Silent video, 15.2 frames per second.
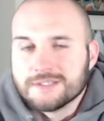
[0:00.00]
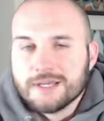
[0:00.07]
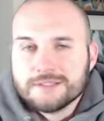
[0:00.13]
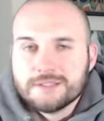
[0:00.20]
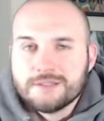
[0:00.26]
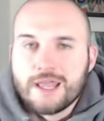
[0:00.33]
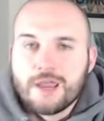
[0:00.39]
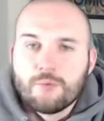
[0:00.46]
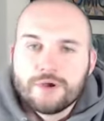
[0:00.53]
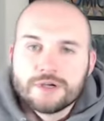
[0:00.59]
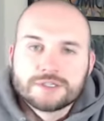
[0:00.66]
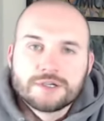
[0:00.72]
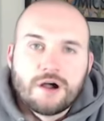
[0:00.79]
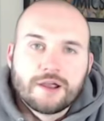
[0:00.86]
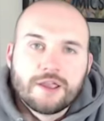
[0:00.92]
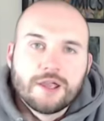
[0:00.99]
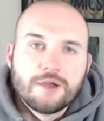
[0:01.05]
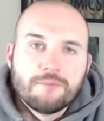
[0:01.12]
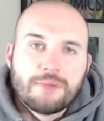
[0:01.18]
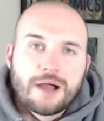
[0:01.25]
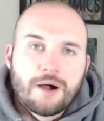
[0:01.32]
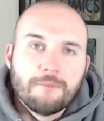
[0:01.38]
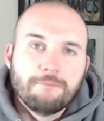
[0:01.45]
Today we are talking
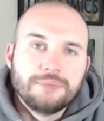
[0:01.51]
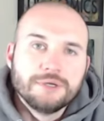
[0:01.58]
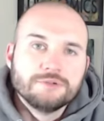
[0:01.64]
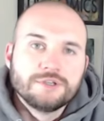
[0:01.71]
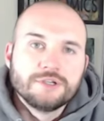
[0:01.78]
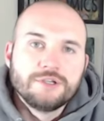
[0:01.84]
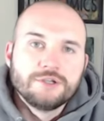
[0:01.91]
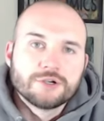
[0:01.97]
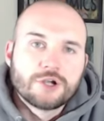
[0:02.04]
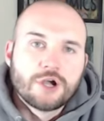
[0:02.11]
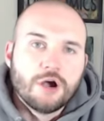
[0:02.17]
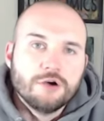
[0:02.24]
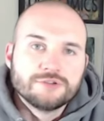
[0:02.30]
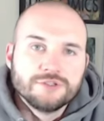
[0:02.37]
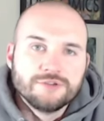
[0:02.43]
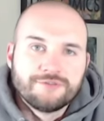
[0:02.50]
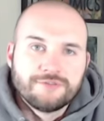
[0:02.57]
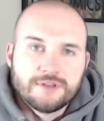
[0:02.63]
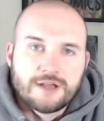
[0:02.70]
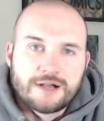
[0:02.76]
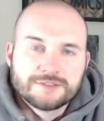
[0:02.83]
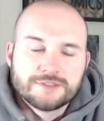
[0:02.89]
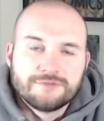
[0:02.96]
about building your coaching
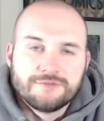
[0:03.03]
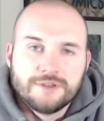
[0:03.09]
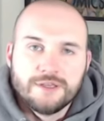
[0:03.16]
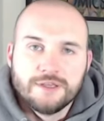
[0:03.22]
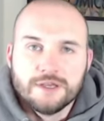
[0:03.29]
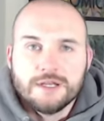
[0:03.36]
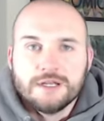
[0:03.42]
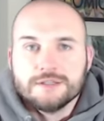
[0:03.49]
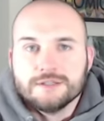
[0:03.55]
philosophy.